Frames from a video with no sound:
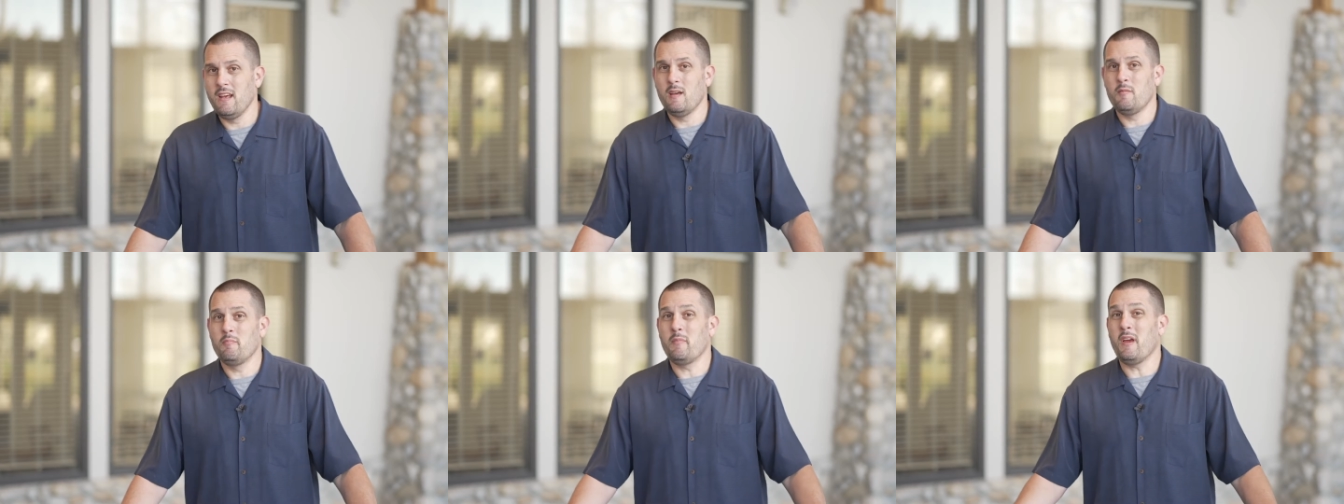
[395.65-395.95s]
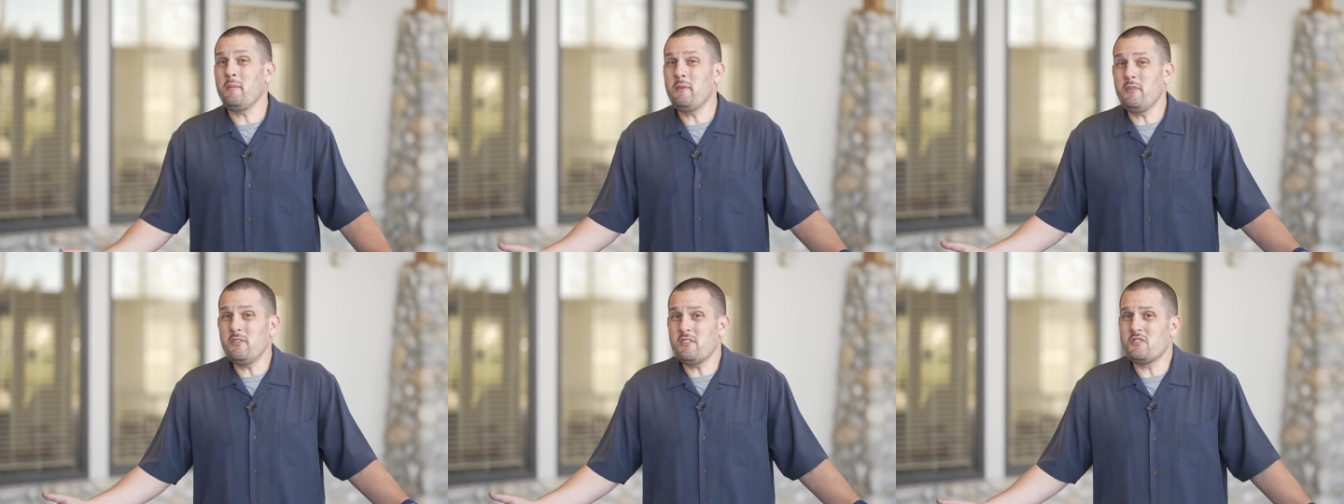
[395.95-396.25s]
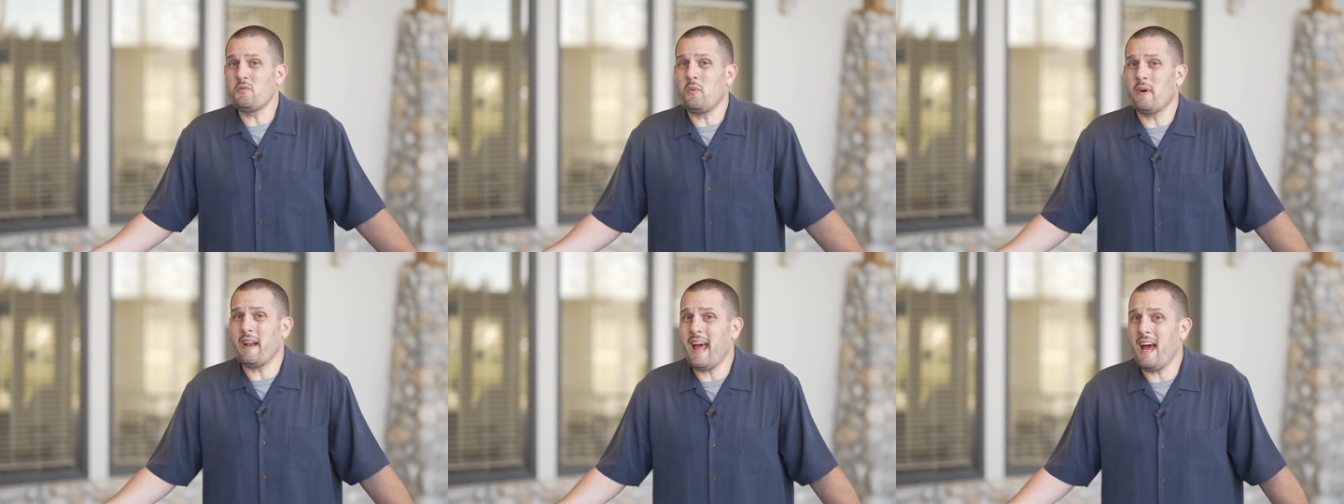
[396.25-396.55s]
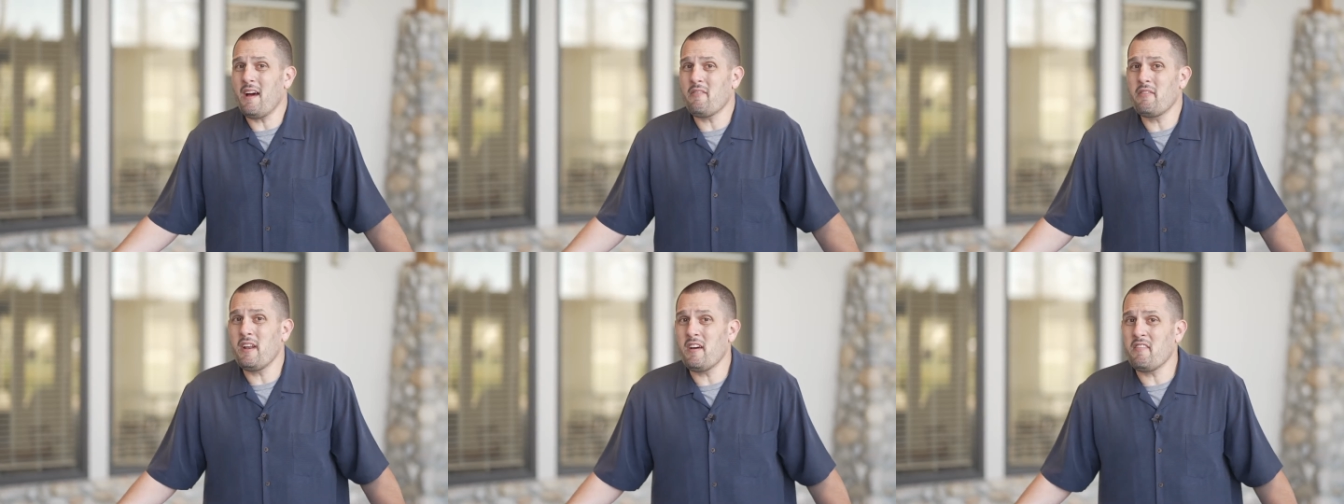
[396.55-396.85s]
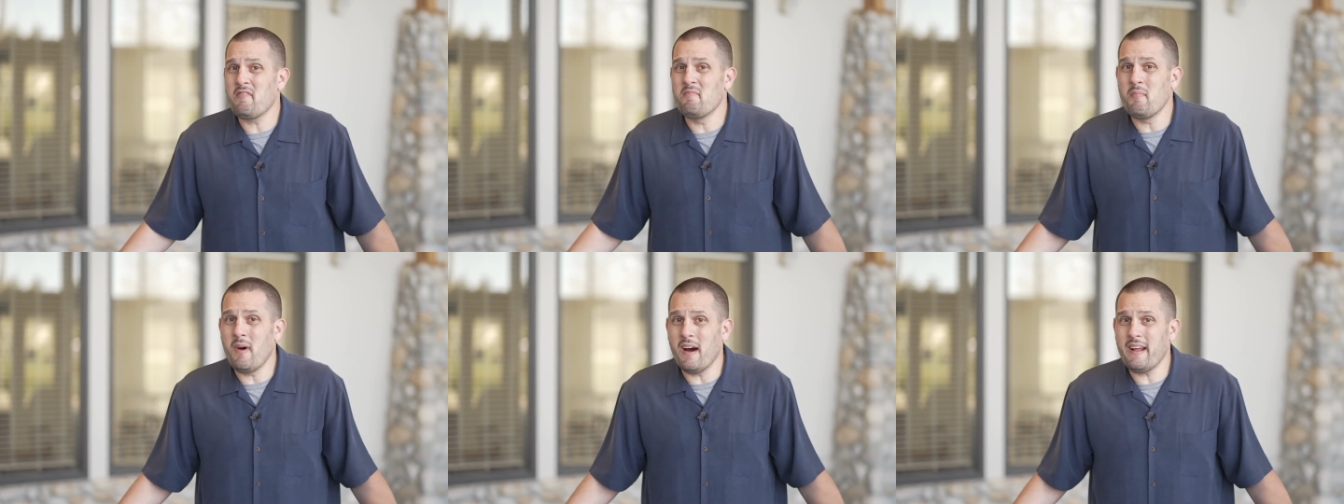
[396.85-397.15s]
Maybe you just want to have
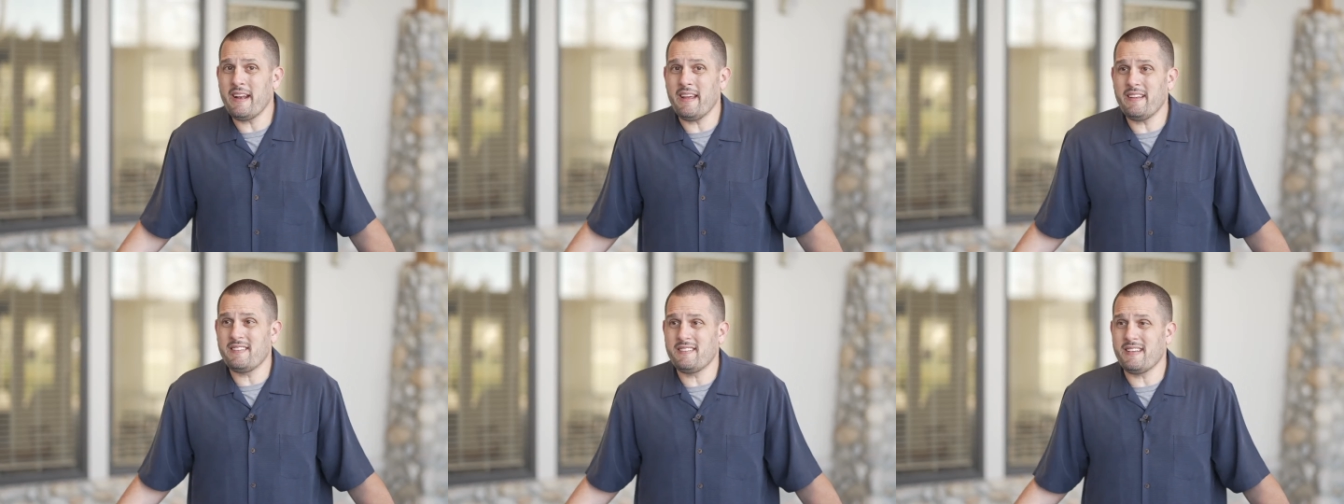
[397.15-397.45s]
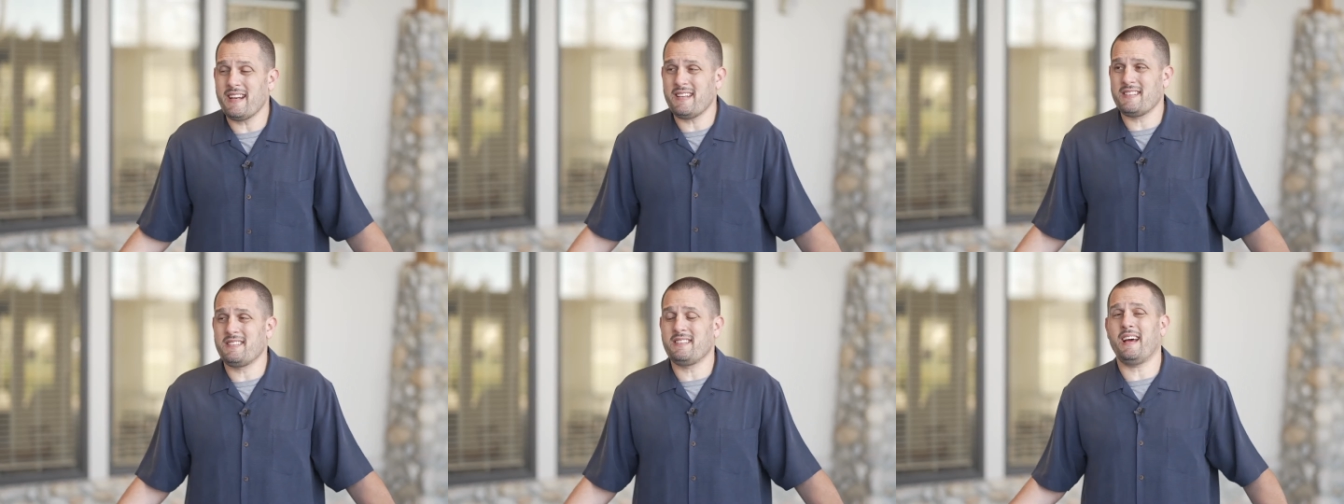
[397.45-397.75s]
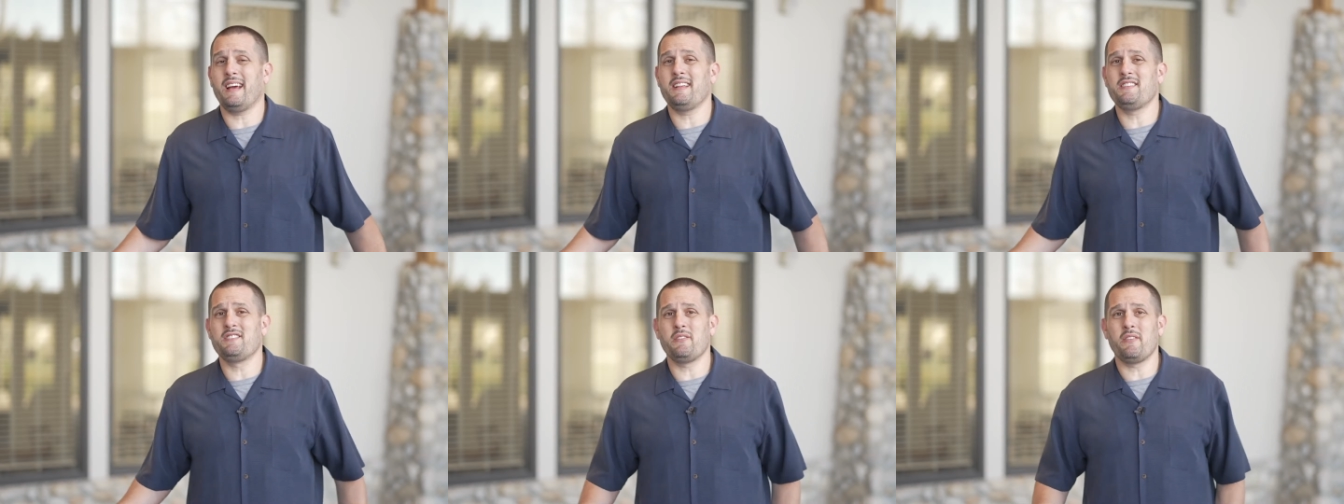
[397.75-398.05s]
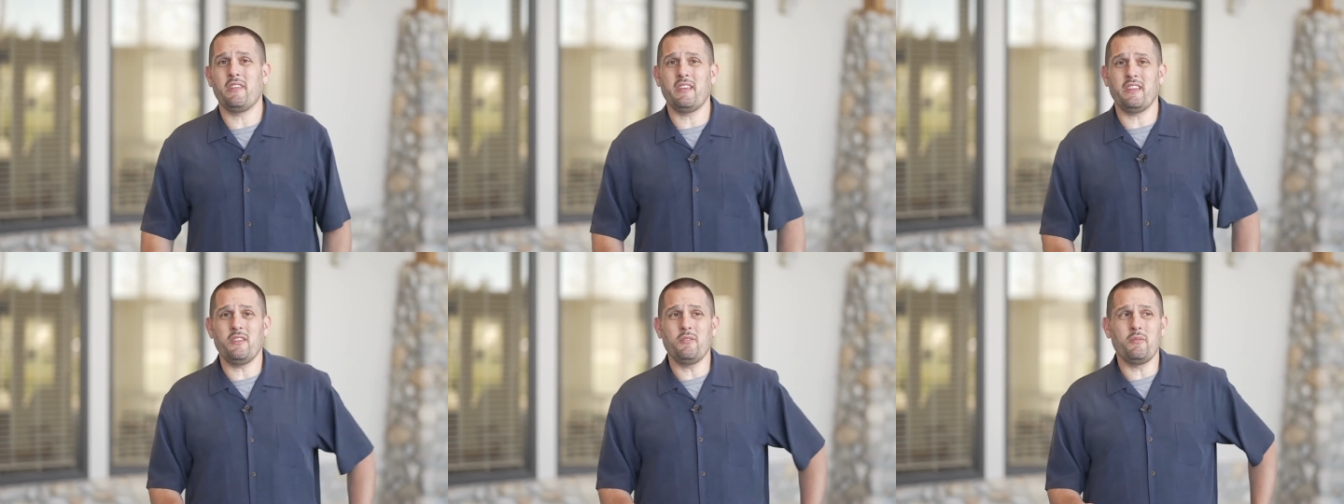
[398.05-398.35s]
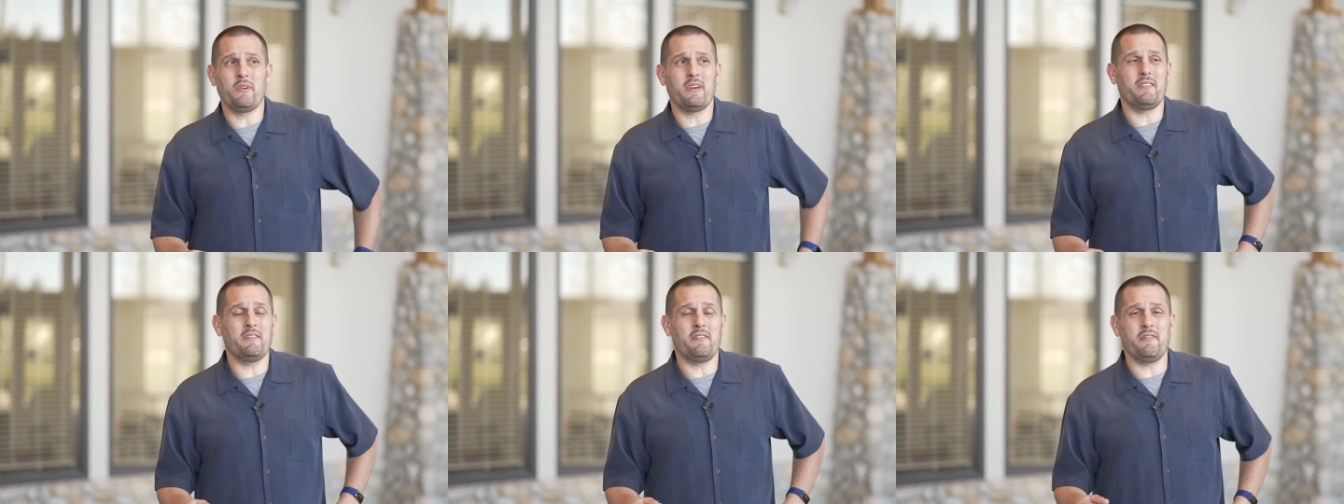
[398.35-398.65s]
enough money set aside so that you
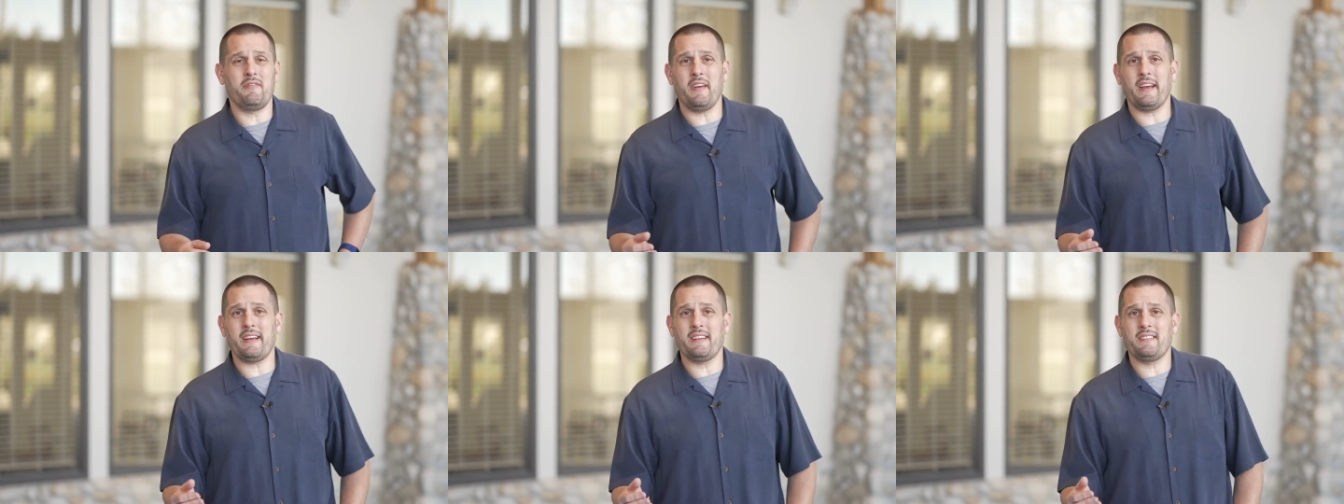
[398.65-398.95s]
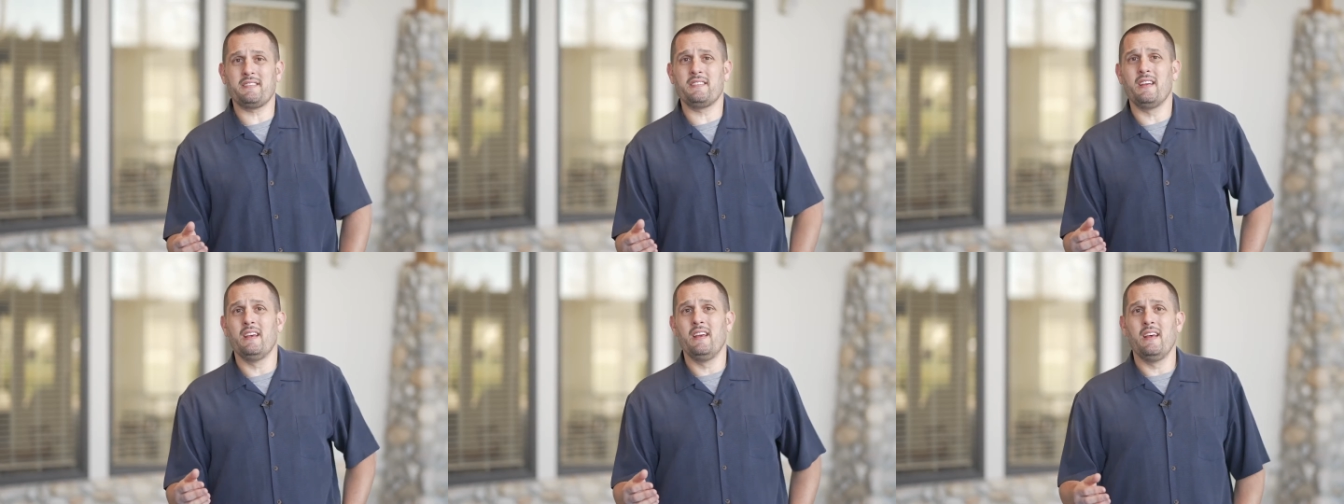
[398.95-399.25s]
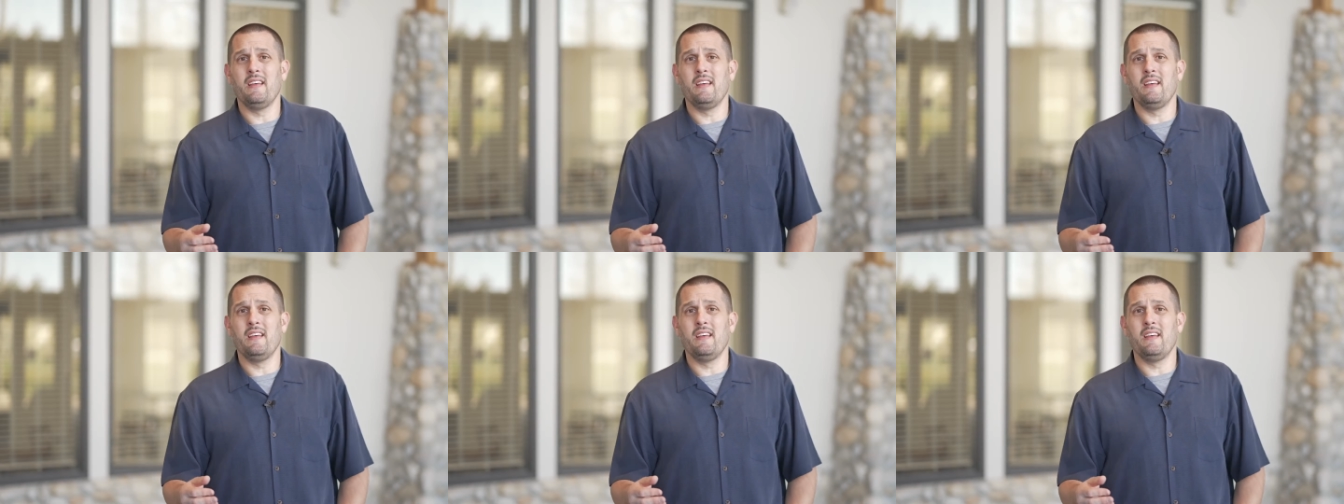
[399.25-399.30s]
can fix